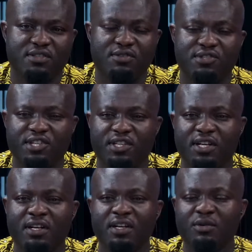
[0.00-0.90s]

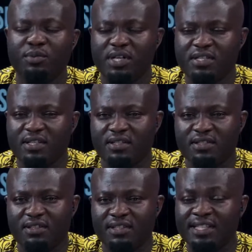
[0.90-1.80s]
crusader, president,
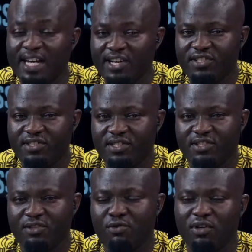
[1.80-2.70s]
Niger
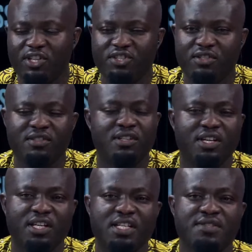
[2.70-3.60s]
Delta Coalition
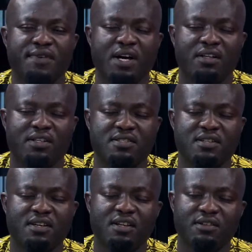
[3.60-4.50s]
Against Violence.
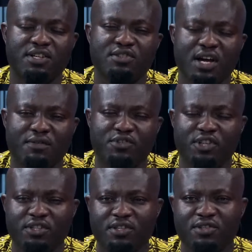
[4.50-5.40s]
Great to have you
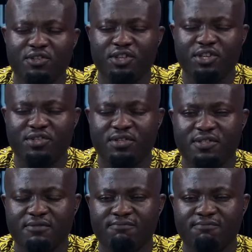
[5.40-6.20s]
join us on the issues.